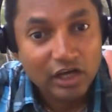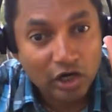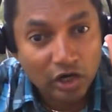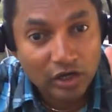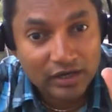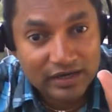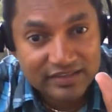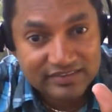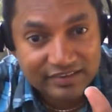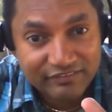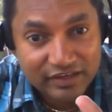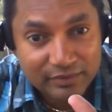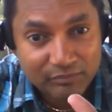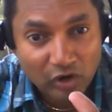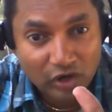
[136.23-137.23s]
Only
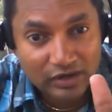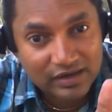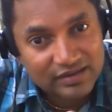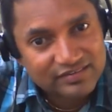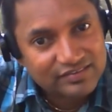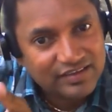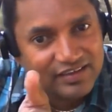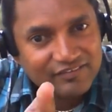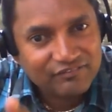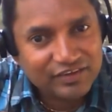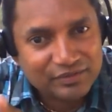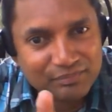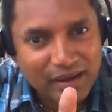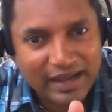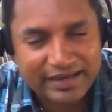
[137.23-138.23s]
7 models
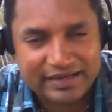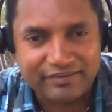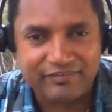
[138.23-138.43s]
with minor